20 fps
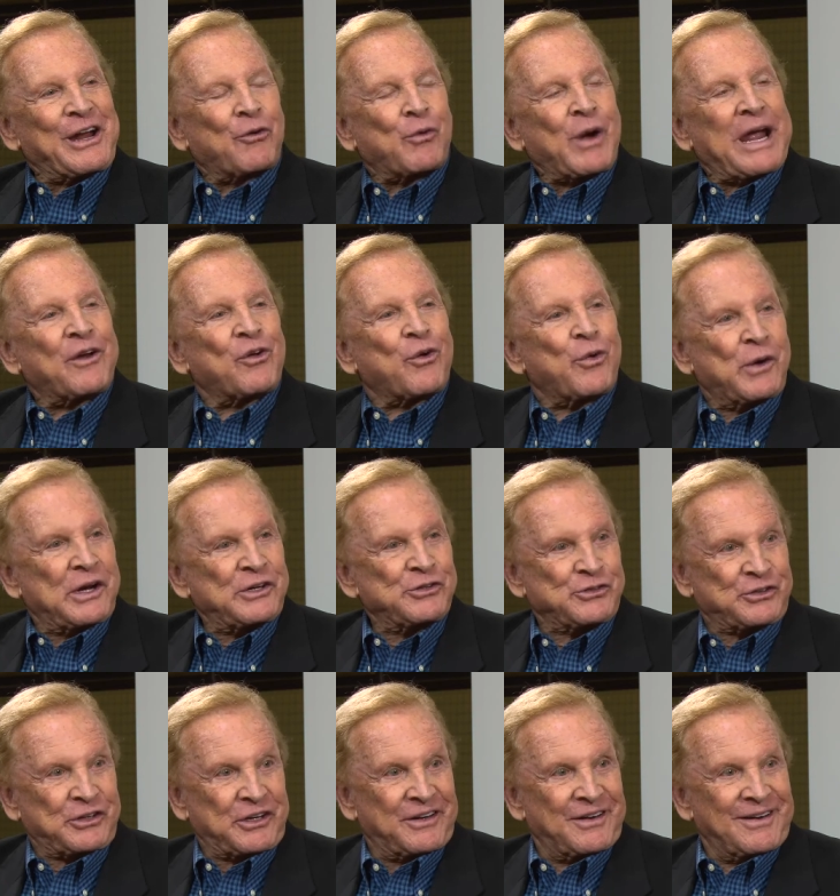a great
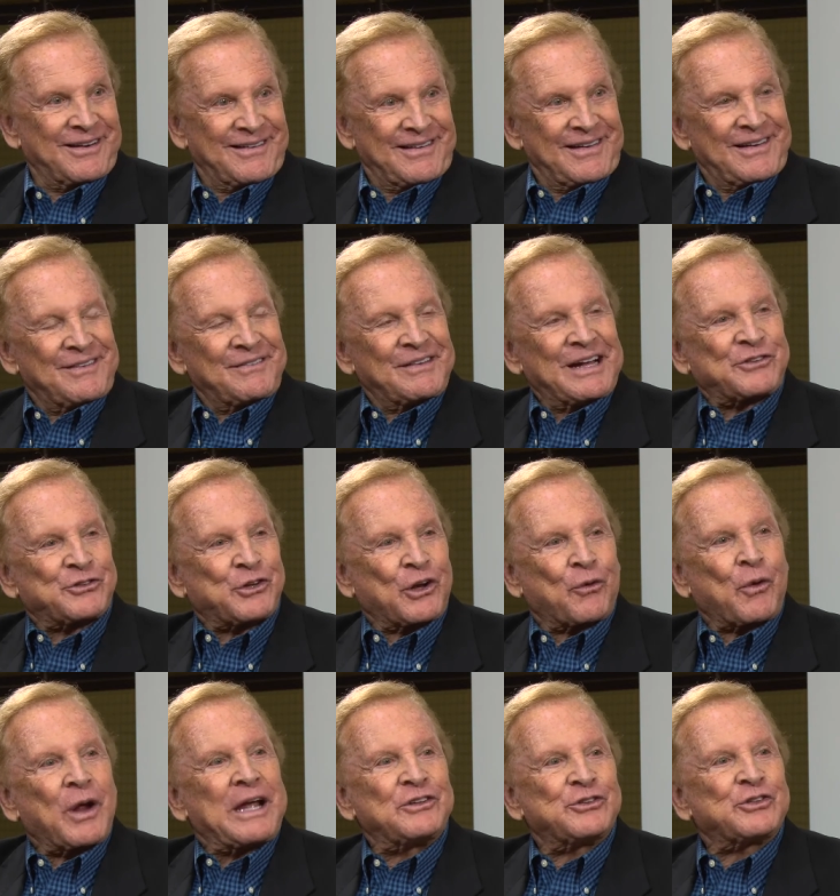question, that's a
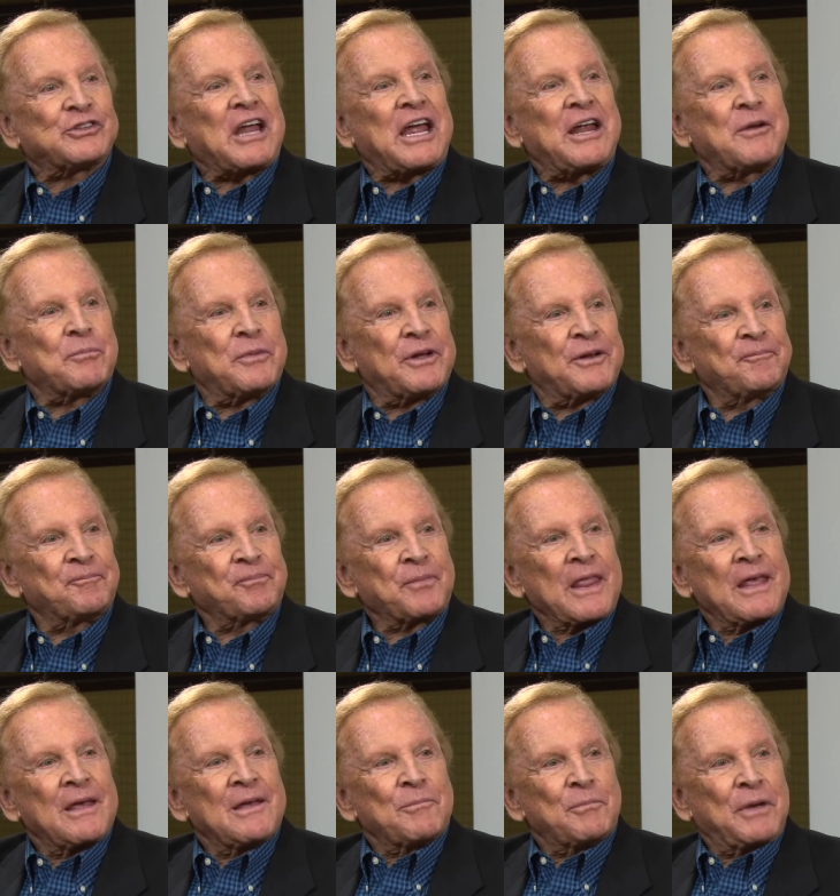great statement,
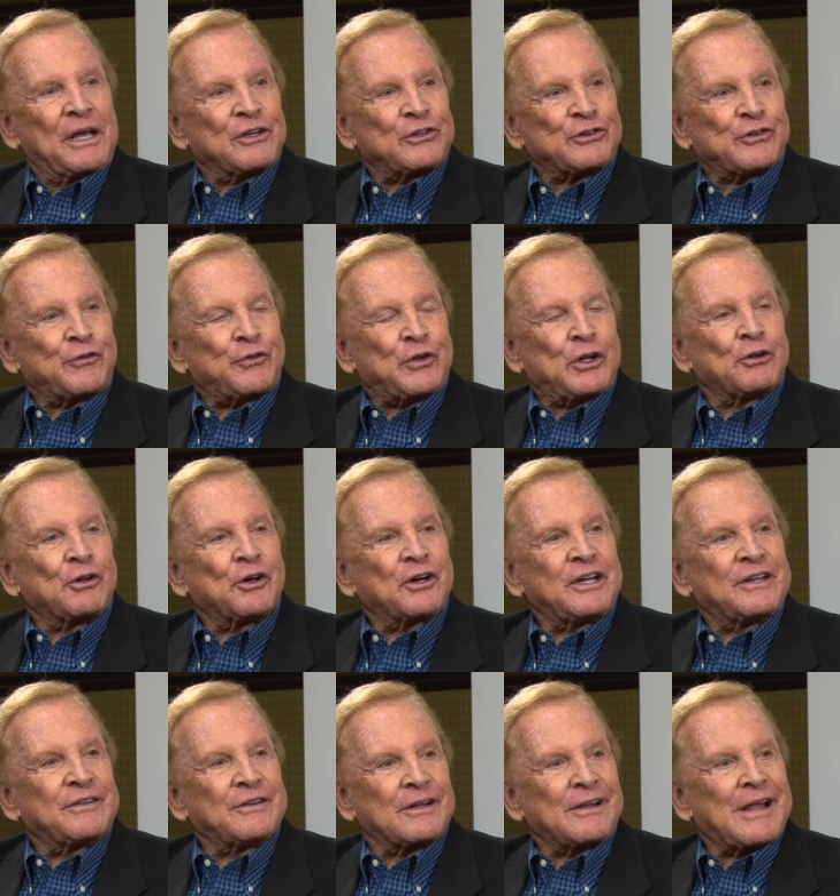because if you look
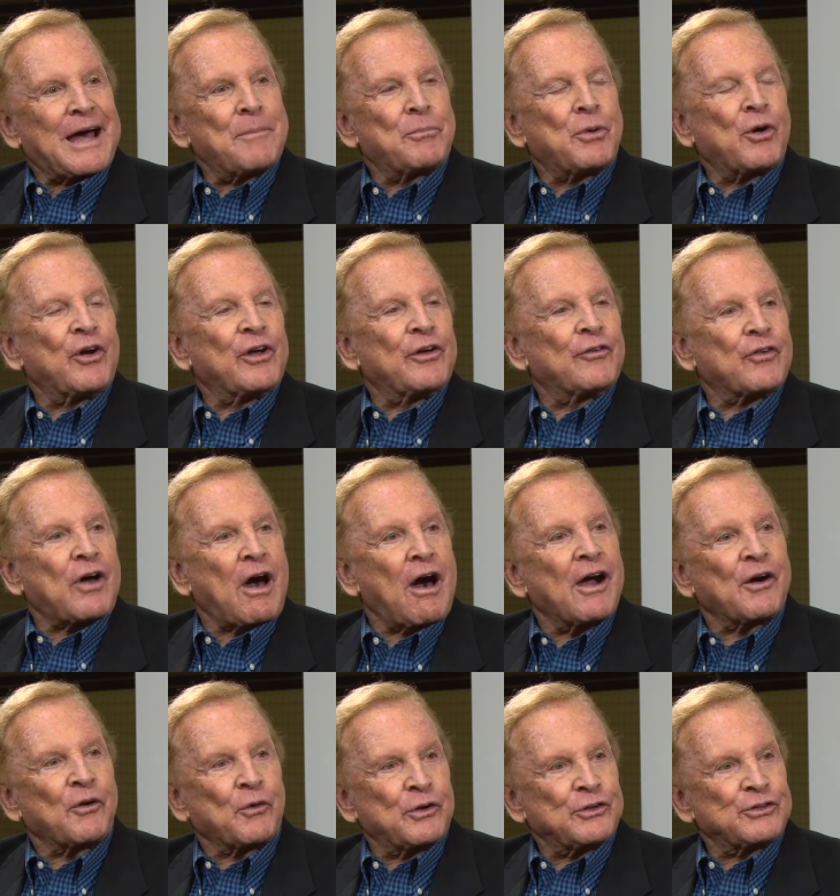in the Library of
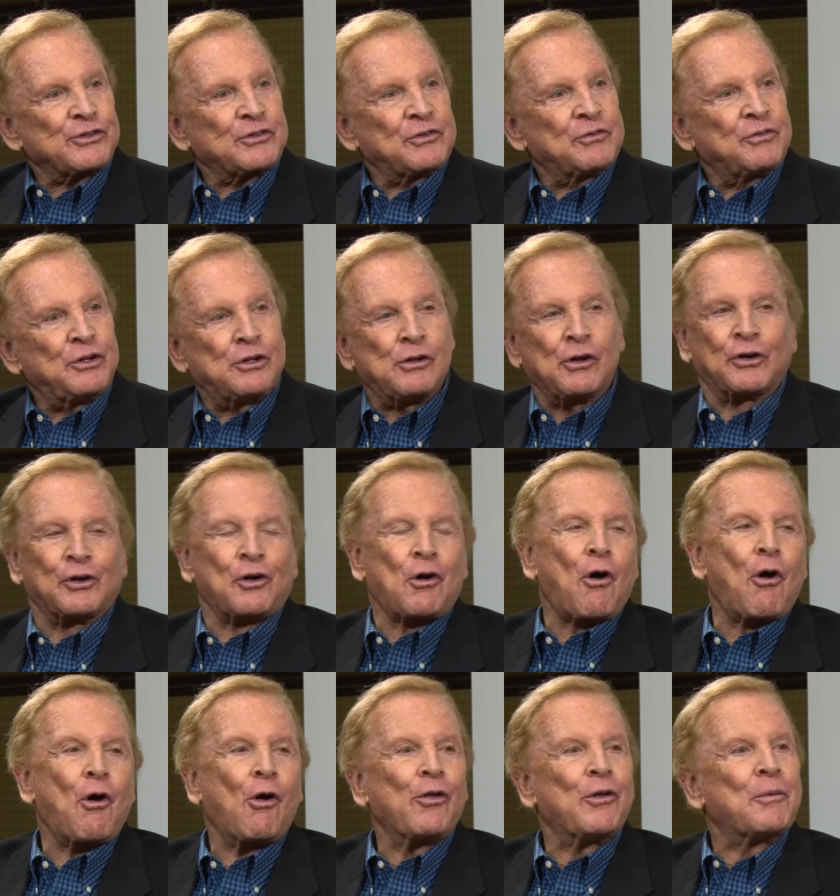Congress, if you look at
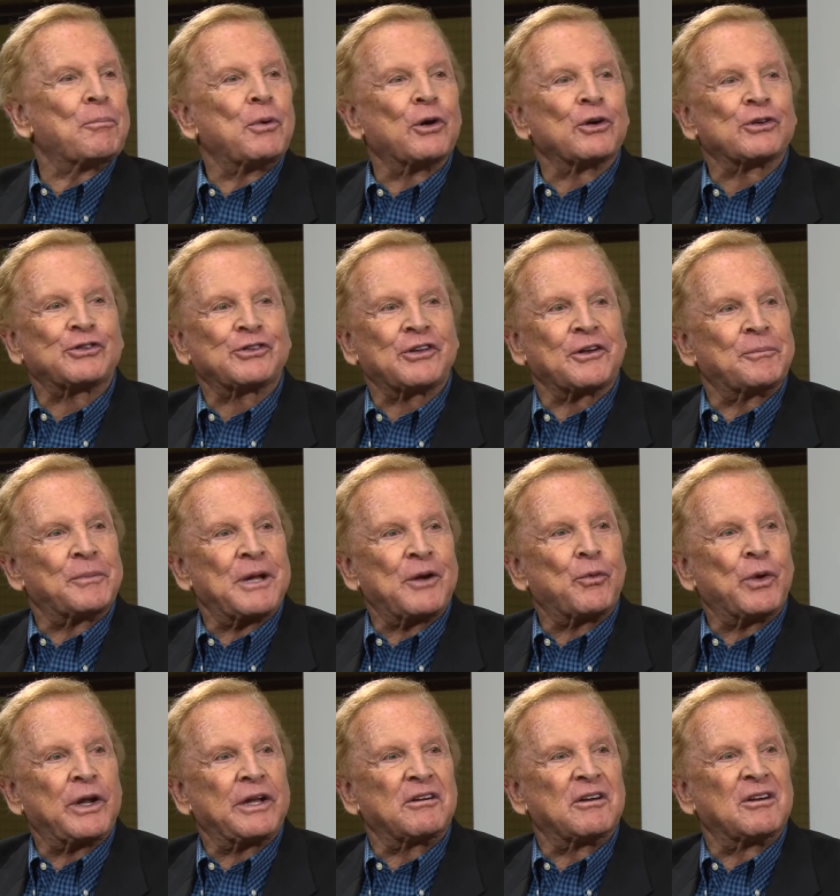all the books that have been
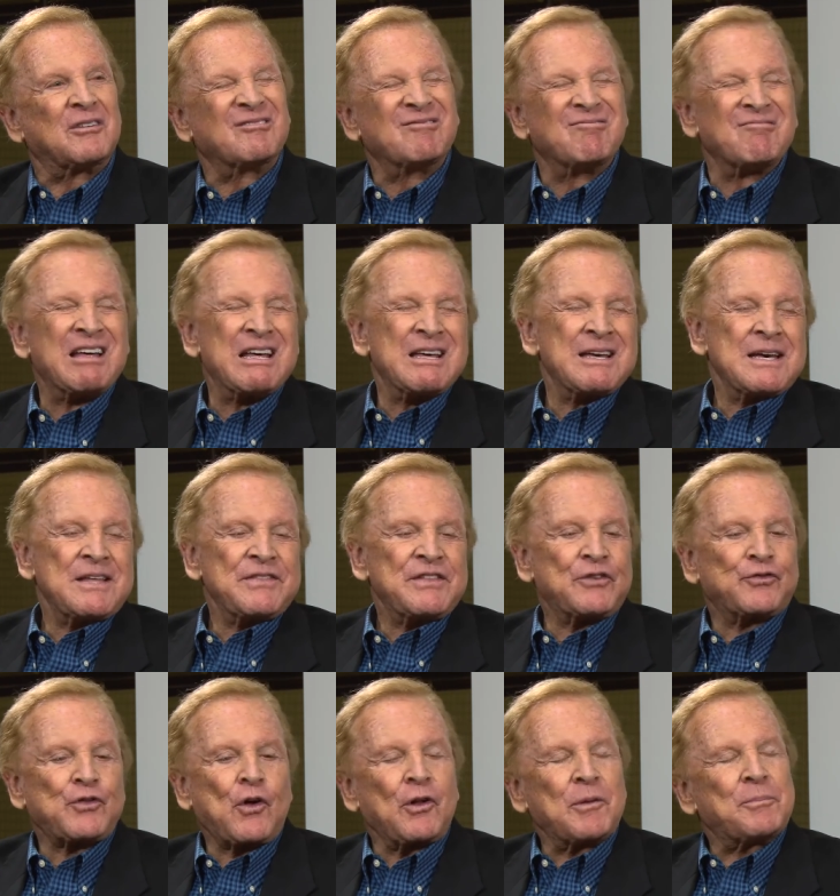written,
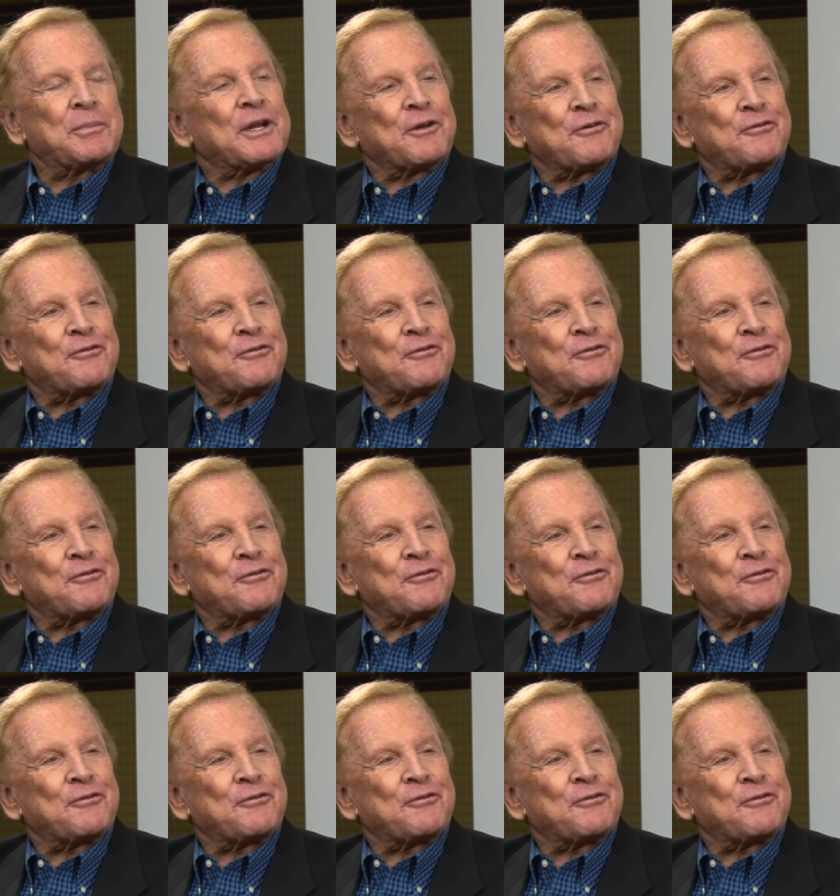there's only been